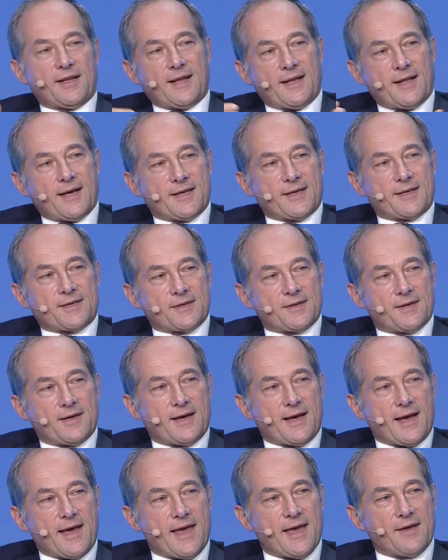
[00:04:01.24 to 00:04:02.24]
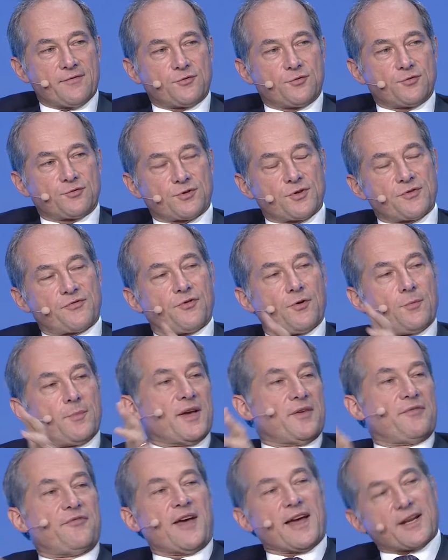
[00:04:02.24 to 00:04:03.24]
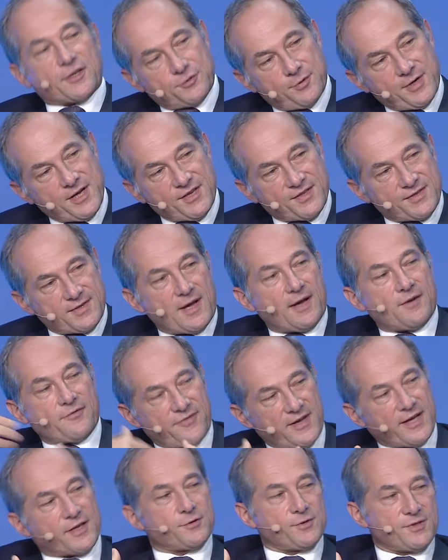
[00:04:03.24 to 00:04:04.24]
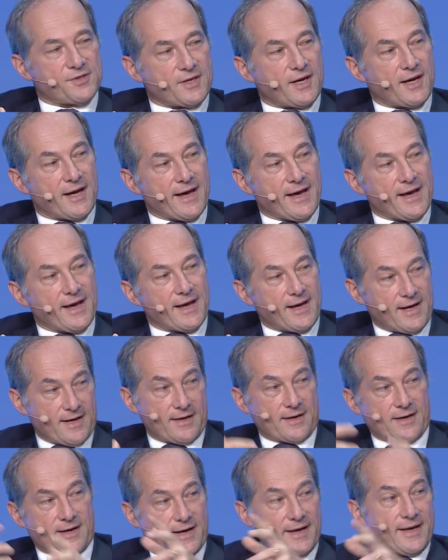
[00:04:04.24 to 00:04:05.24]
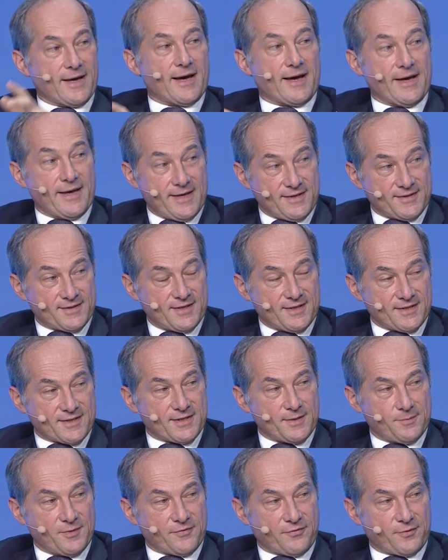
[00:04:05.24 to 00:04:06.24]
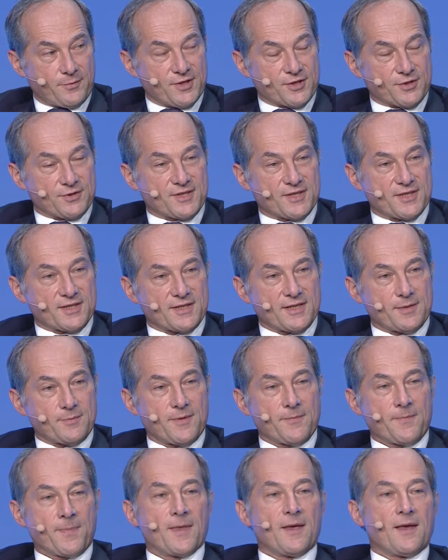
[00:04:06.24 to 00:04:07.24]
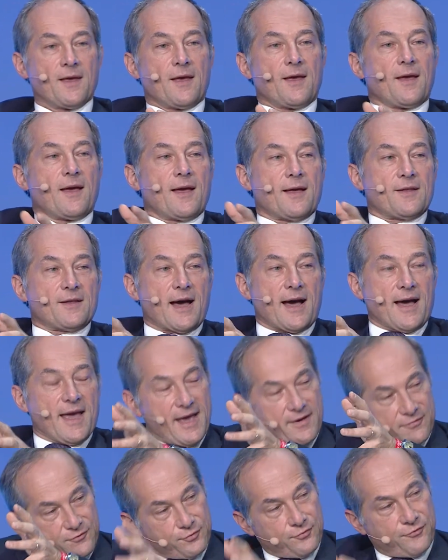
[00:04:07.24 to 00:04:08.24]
like I have to transform my factories. Our factories are our IS system, information system. I have to